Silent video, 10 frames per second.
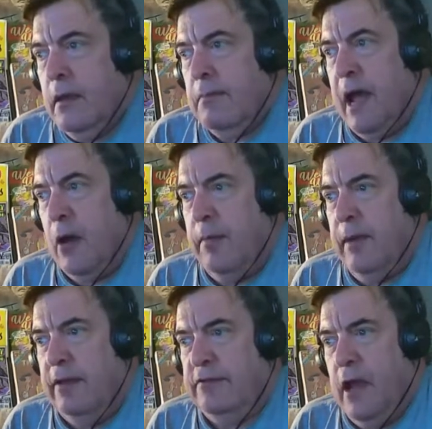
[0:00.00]
Power
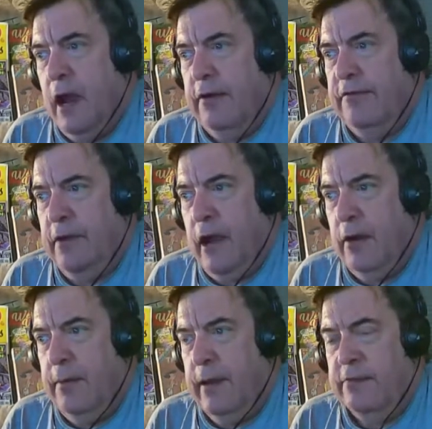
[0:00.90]
Mans, and the Iron
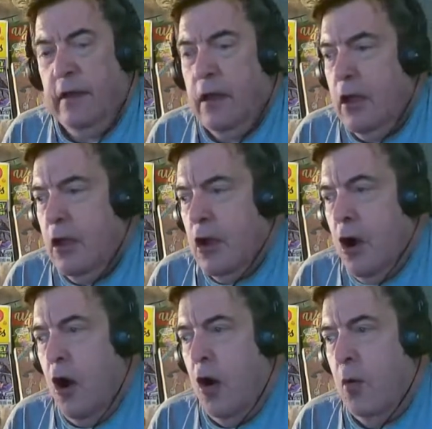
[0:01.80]
Mans,
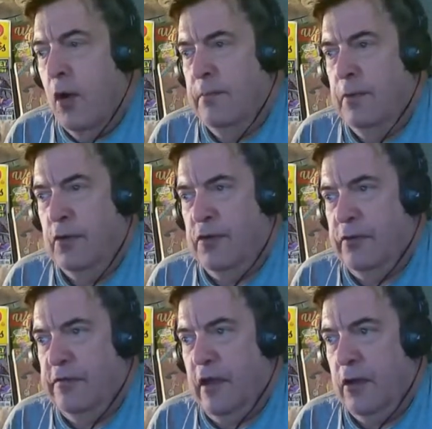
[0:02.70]
all one booth. He
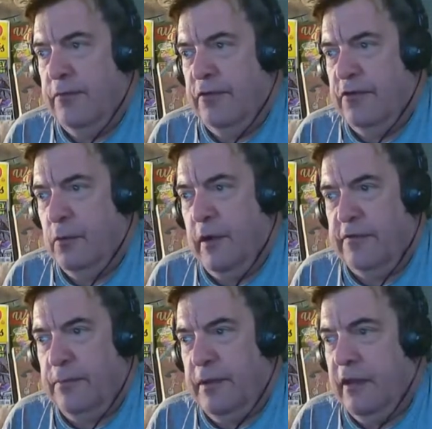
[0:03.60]
was selling them for
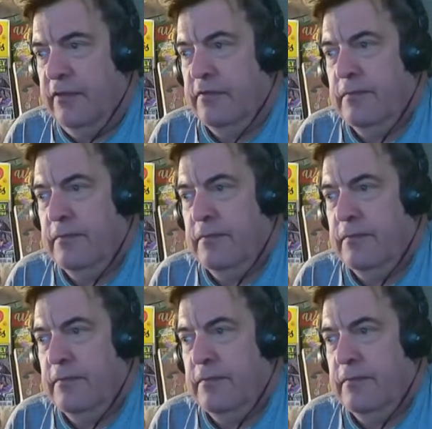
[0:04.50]
$2 a piece.